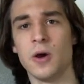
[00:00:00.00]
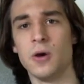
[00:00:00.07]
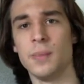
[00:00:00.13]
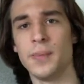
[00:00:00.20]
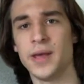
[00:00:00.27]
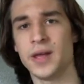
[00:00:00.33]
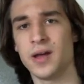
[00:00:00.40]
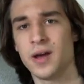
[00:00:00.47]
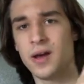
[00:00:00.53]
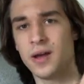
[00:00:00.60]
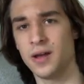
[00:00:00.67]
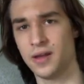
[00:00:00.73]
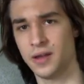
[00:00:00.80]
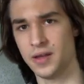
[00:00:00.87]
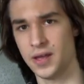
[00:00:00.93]

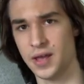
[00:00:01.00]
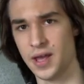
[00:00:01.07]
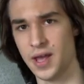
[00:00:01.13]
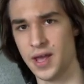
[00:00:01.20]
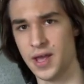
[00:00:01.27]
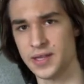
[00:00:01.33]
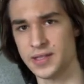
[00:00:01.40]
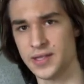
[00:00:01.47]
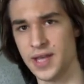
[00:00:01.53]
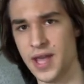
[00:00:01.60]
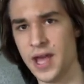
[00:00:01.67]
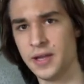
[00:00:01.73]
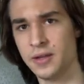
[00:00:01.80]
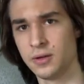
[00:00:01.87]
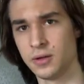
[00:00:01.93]
Omega is the
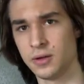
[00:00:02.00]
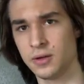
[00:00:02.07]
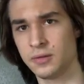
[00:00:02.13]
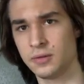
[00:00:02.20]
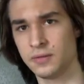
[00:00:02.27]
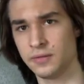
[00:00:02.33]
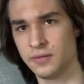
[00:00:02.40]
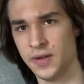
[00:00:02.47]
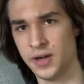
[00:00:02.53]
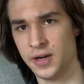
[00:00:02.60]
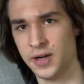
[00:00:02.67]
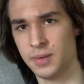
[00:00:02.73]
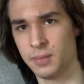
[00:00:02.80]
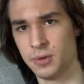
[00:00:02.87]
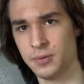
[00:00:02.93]
angular
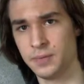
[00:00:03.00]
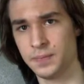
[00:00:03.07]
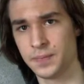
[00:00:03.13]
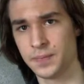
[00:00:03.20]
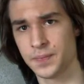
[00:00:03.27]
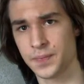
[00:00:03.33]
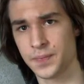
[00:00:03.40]
variable